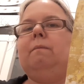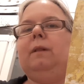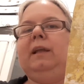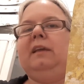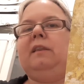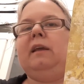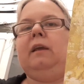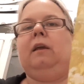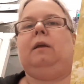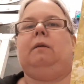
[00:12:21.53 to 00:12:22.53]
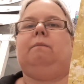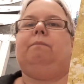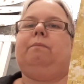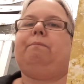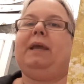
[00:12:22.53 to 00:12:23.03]
lay the
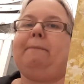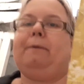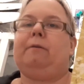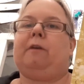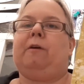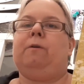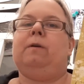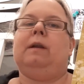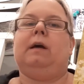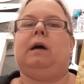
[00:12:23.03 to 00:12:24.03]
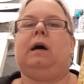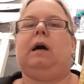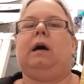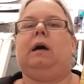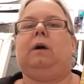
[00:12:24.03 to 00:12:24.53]
paper down
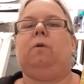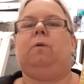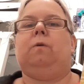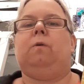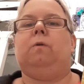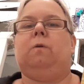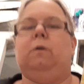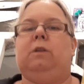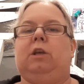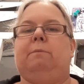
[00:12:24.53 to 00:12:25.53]
onto